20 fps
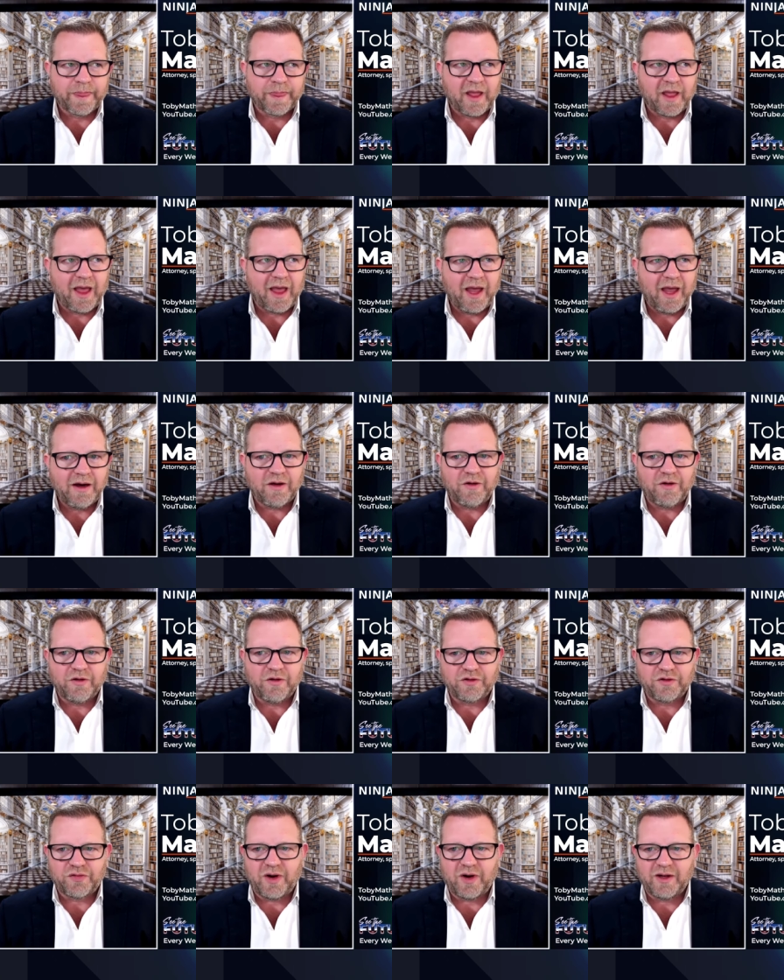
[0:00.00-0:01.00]

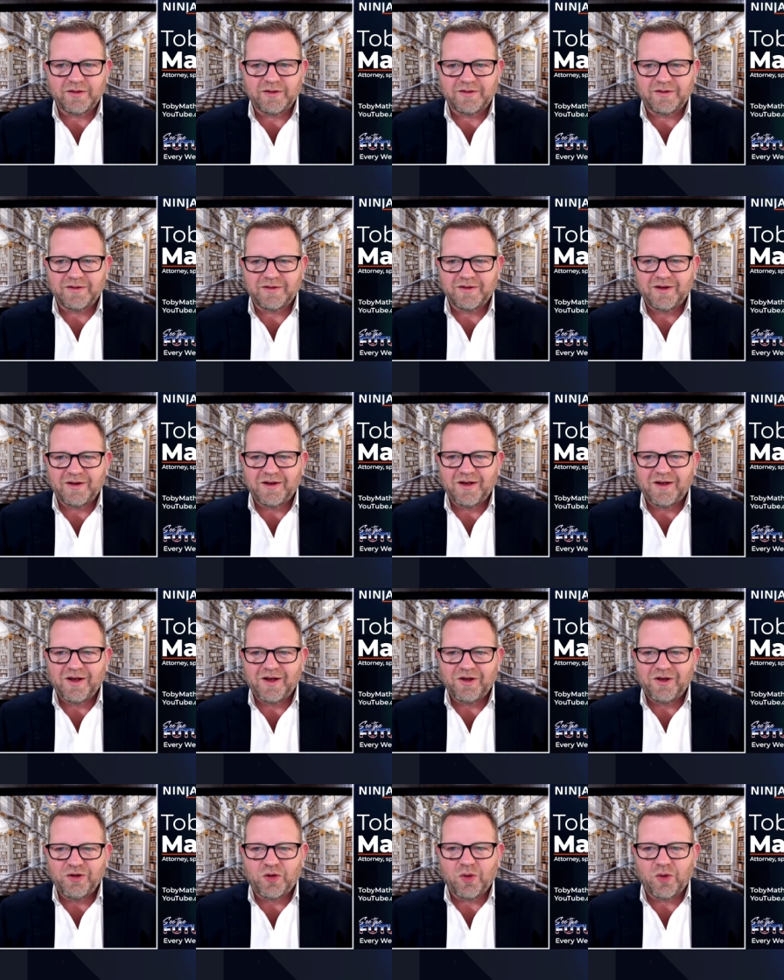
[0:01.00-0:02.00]
800 trades,
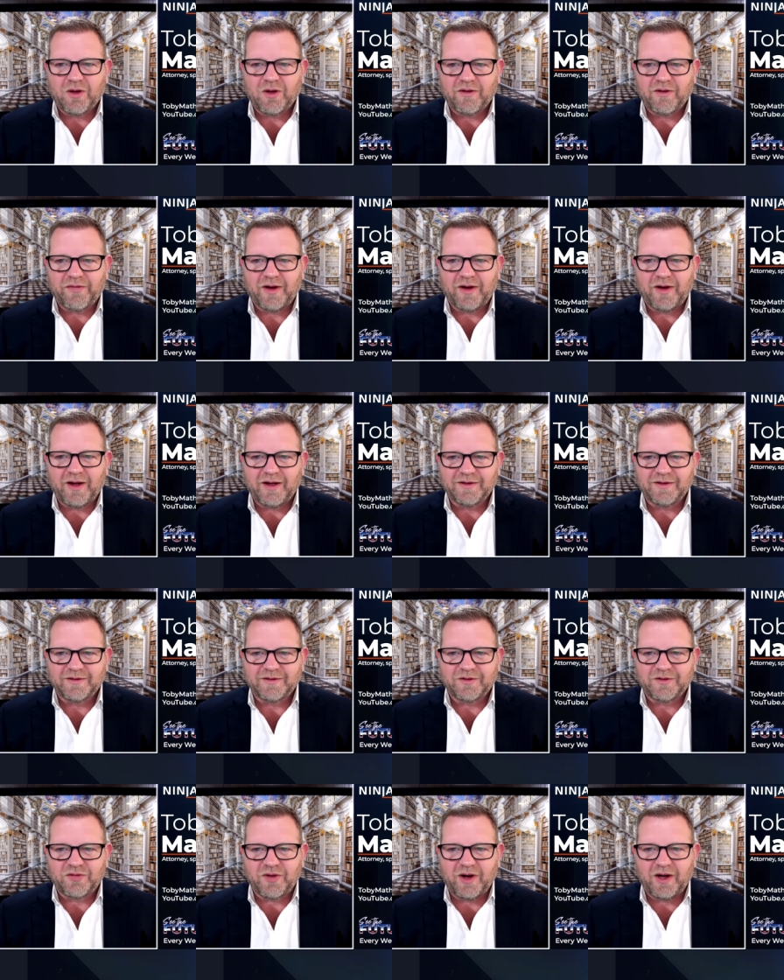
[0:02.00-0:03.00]
you qualify as a
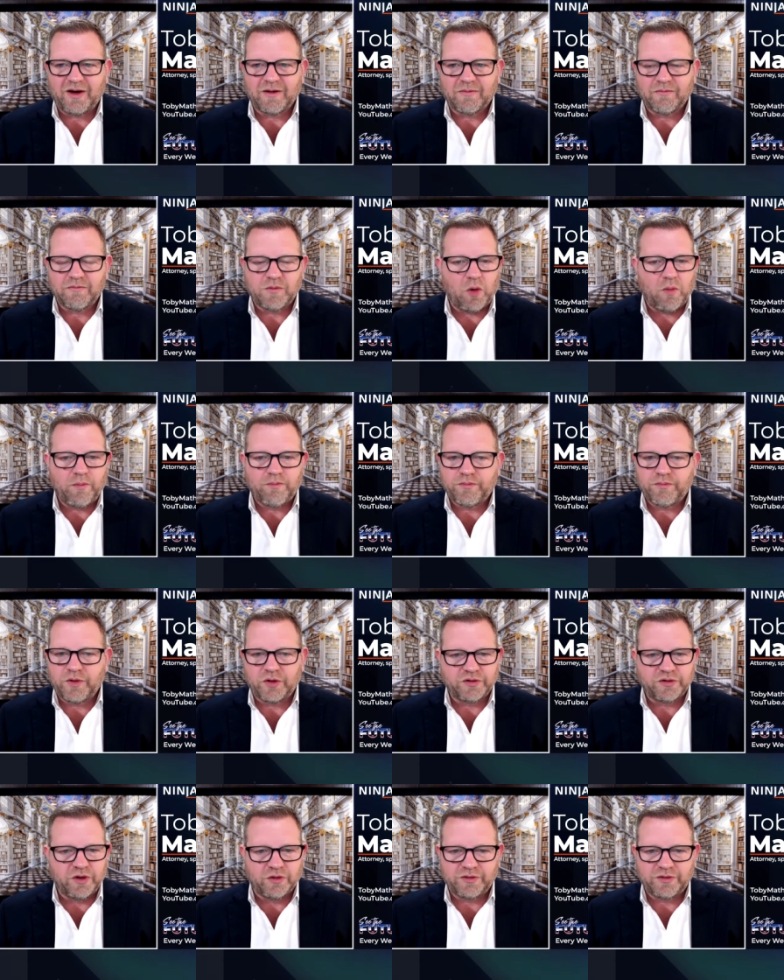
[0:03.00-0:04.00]
trader. Nope,
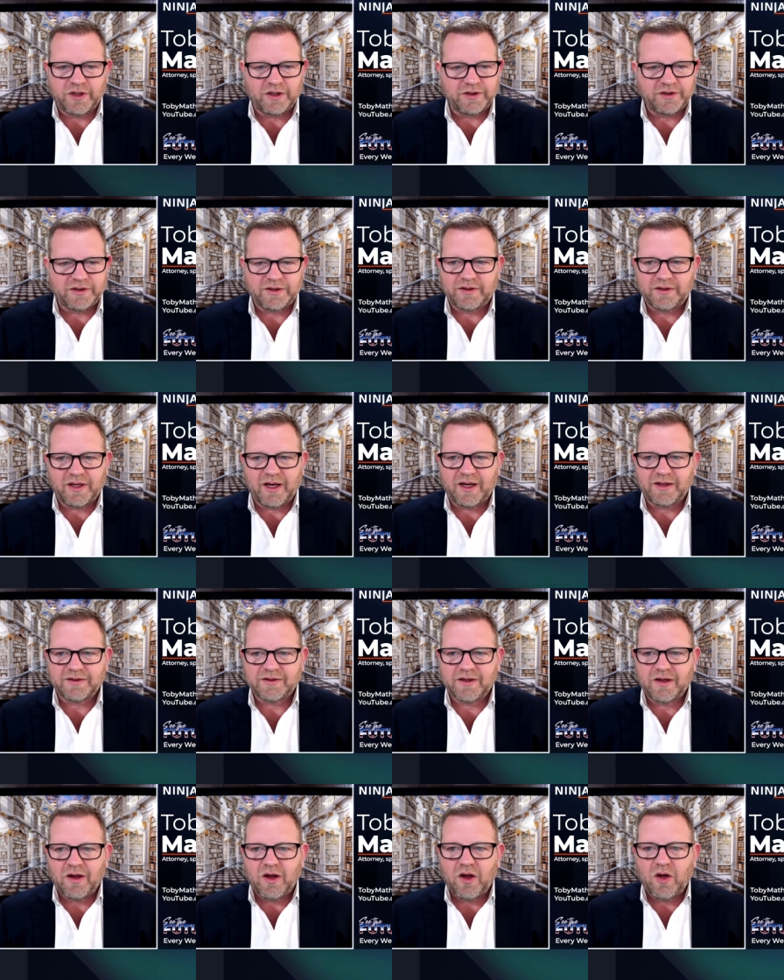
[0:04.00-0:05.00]
there's no such test.
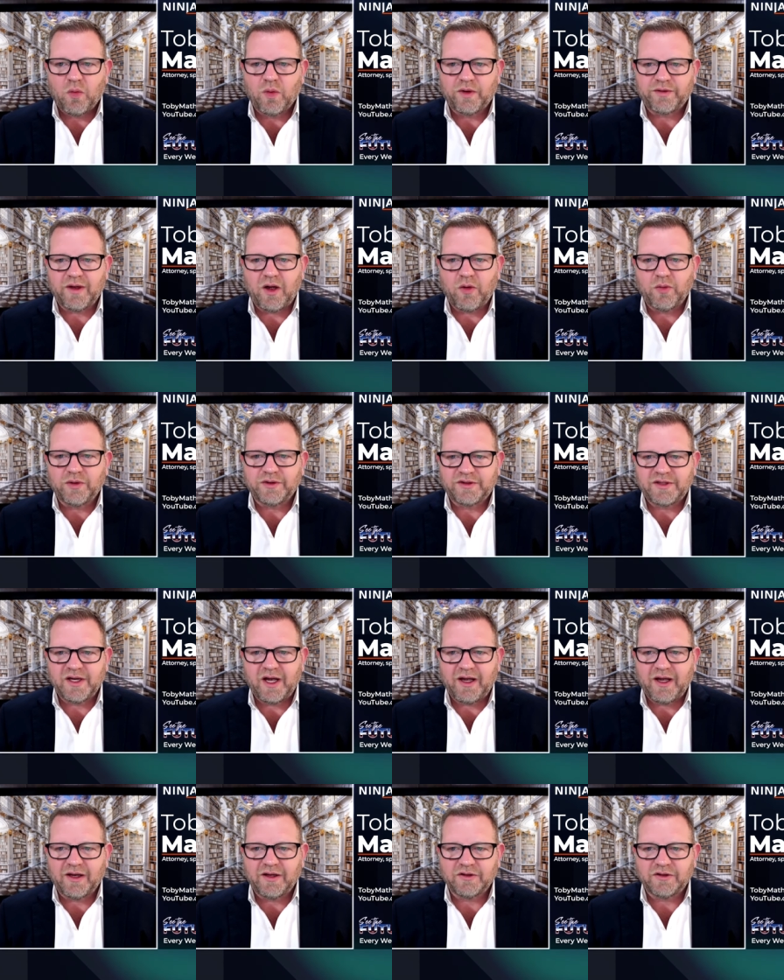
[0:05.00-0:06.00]
What they would
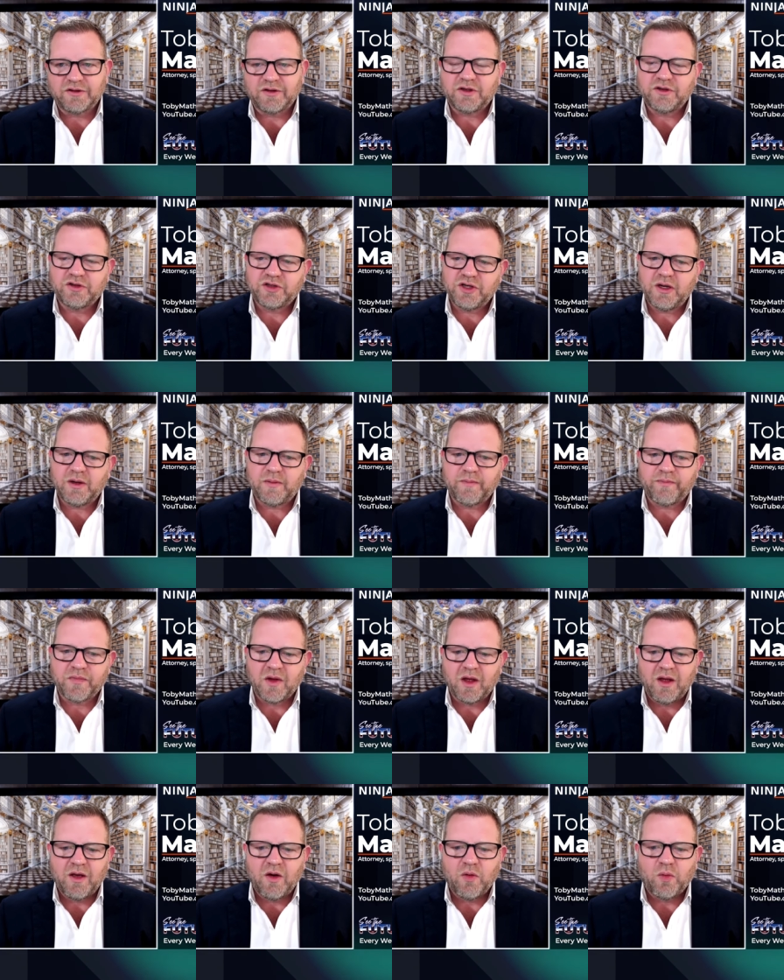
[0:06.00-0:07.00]
say is, Jim,
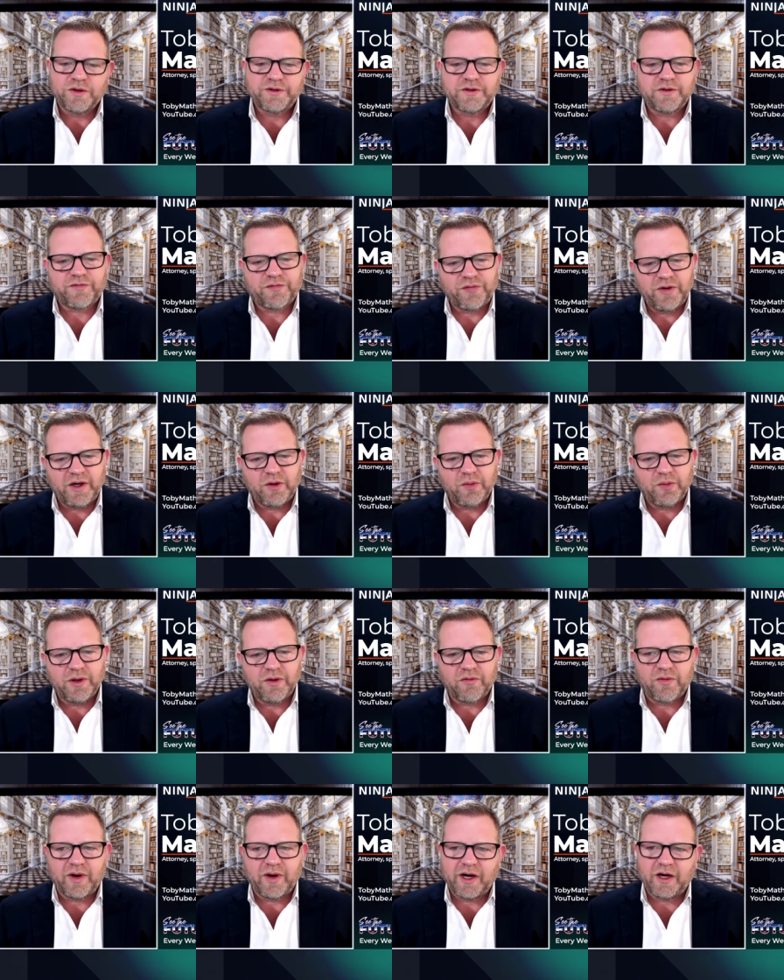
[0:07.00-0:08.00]
was it frequent,
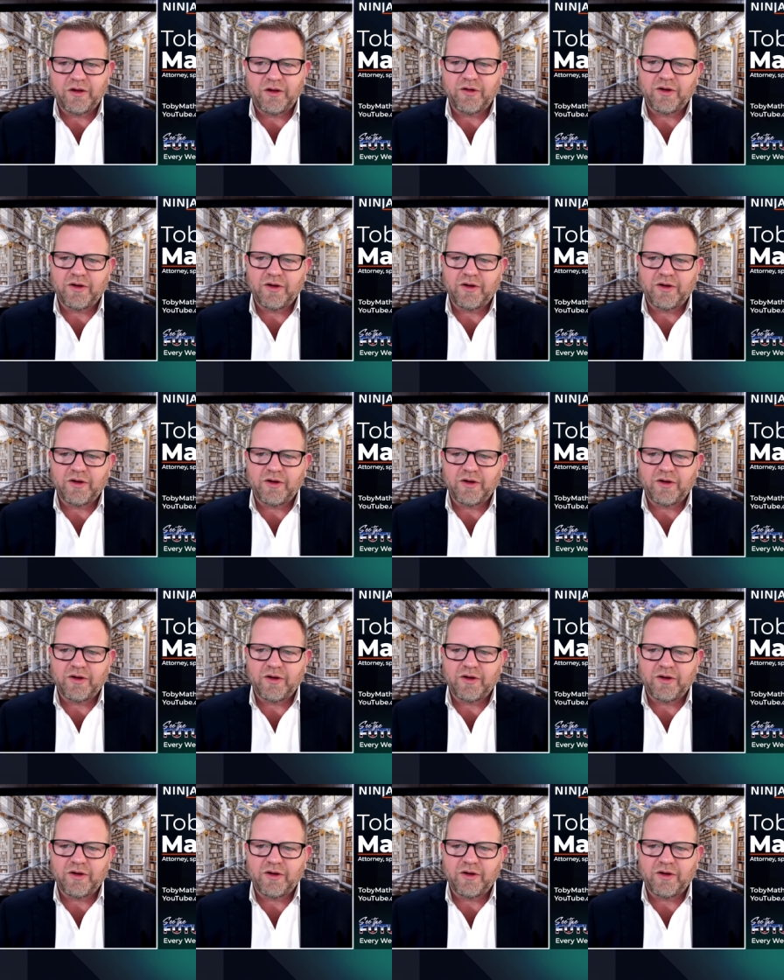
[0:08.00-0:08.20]
regular, and